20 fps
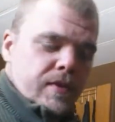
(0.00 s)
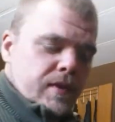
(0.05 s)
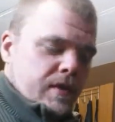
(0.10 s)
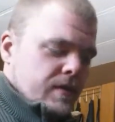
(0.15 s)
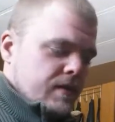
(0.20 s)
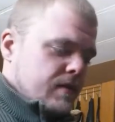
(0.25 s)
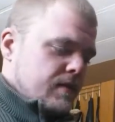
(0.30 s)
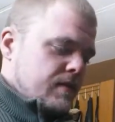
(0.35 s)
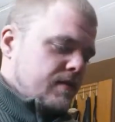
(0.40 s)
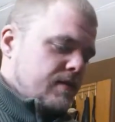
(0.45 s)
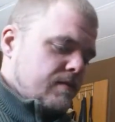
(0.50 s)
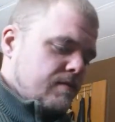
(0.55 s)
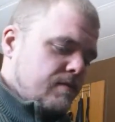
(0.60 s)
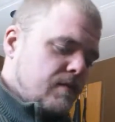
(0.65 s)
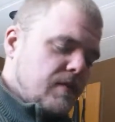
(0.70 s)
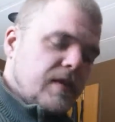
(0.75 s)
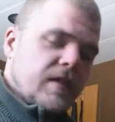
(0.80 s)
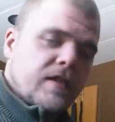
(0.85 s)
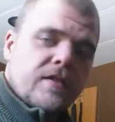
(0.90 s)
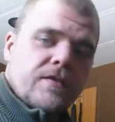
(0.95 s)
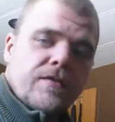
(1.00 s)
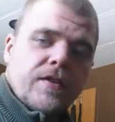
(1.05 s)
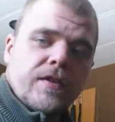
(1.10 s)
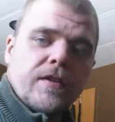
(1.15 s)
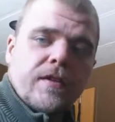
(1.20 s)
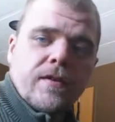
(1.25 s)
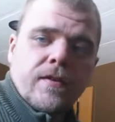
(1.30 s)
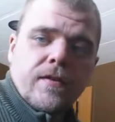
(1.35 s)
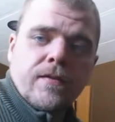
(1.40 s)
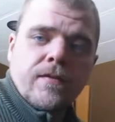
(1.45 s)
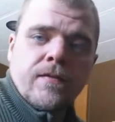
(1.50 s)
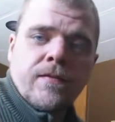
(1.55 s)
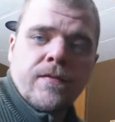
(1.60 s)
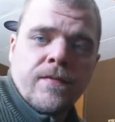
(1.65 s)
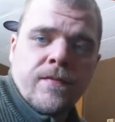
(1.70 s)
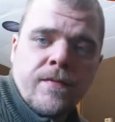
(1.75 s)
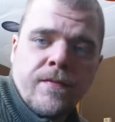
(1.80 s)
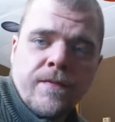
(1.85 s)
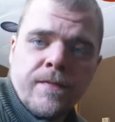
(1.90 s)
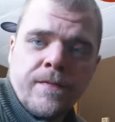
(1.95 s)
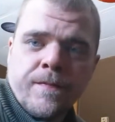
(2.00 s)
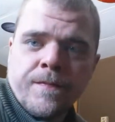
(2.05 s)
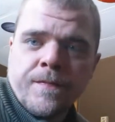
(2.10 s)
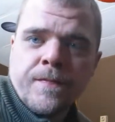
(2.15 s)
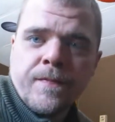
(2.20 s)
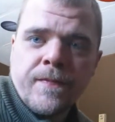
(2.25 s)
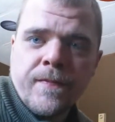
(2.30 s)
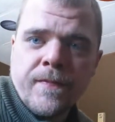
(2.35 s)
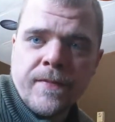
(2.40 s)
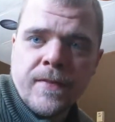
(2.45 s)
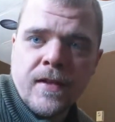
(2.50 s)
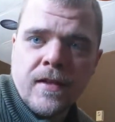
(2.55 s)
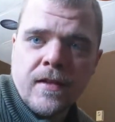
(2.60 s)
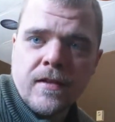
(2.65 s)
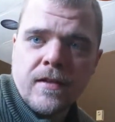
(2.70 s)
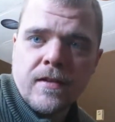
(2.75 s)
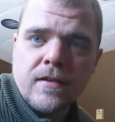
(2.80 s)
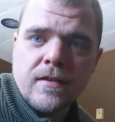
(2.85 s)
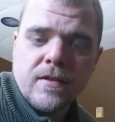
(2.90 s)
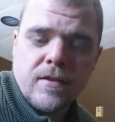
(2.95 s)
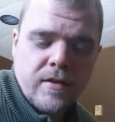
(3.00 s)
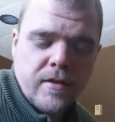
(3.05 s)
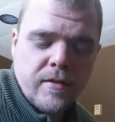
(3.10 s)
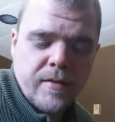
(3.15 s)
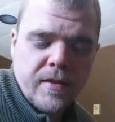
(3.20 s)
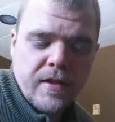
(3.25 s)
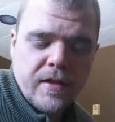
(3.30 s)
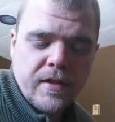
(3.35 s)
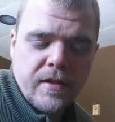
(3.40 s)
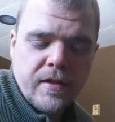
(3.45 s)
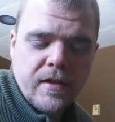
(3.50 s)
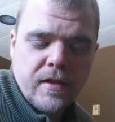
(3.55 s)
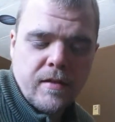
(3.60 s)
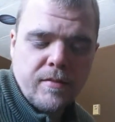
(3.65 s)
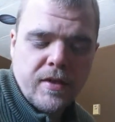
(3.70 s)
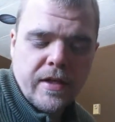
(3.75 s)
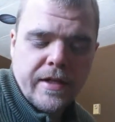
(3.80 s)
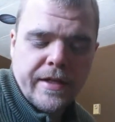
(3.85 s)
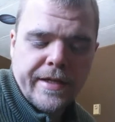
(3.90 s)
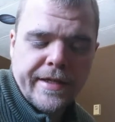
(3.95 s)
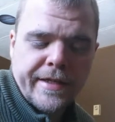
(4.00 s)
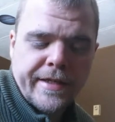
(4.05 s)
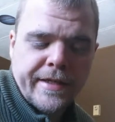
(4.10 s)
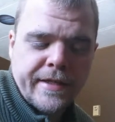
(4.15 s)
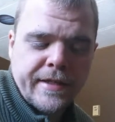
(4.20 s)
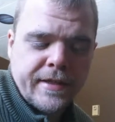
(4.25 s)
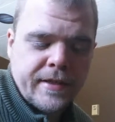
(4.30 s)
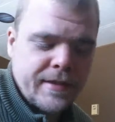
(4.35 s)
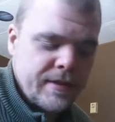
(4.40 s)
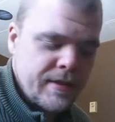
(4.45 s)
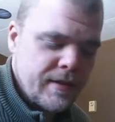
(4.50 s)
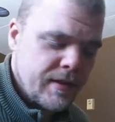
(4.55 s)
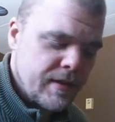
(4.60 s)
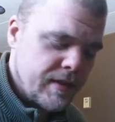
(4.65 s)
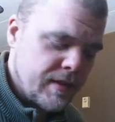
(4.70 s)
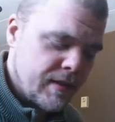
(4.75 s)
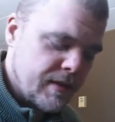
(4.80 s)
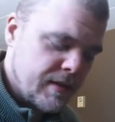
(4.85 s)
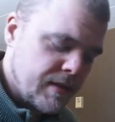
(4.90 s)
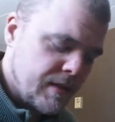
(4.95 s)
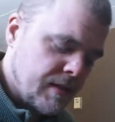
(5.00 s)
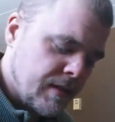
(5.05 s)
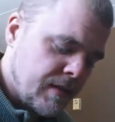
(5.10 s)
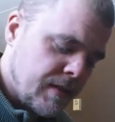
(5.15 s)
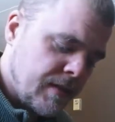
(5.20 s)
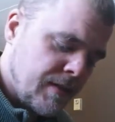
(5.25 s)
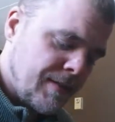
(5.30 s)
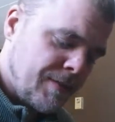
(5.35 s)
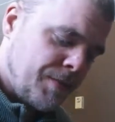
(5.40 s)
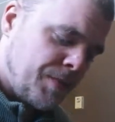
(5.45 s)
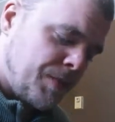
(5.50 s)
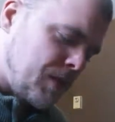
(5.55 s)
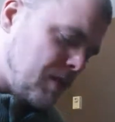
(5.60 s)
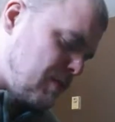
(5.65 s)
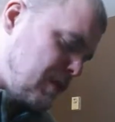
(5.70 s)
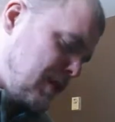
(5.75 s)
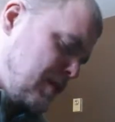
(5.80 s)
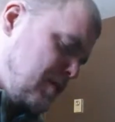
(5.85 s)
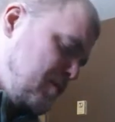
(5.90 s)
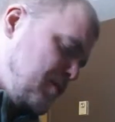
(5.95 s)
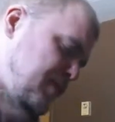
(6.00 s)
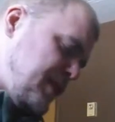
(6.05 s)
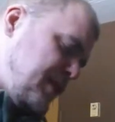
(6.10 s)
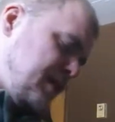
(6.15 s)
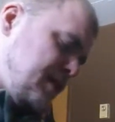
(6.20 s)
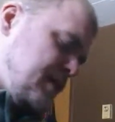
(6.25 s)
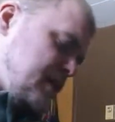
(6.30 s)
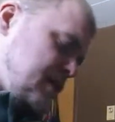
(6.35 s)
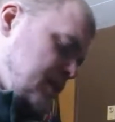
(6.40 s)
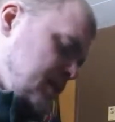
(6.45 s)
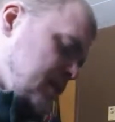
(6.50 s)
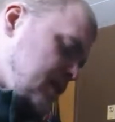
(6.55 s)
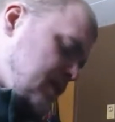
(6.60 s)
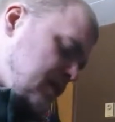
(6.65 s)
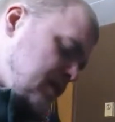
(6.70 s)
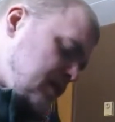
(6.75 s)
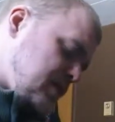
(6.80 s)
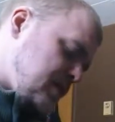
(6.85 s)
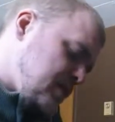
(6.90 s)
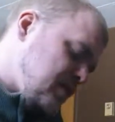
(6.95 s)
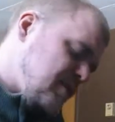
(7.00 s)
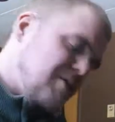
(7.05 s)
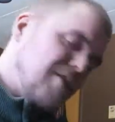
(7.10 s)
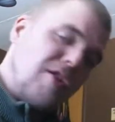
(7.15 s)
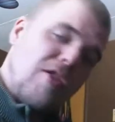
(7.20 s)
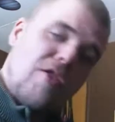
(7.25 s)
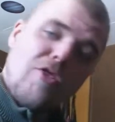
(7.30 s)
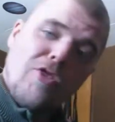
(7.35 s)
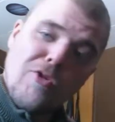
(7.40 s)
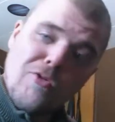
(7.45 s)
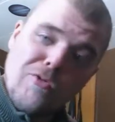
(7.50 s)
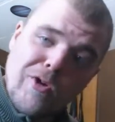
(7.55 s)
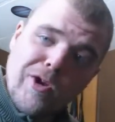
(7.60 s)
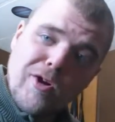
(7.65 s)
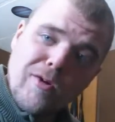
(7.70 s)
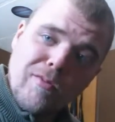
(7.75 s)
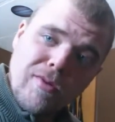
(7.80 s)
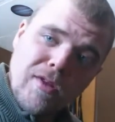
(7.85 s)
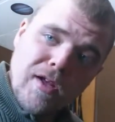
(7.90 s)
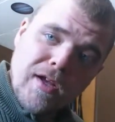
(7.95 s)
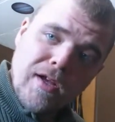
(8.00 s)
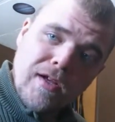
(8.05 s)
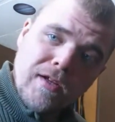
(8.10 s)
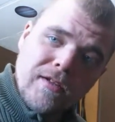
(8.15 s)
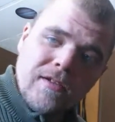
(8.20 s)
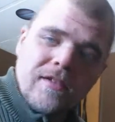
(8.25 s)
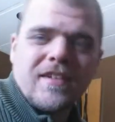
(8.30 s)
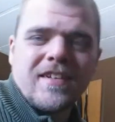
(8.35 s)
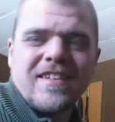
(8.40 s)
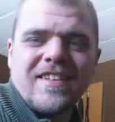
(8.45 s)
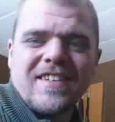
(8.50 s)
but the next video is going to be applying the wrinkle paint to this. The wrinkle paint.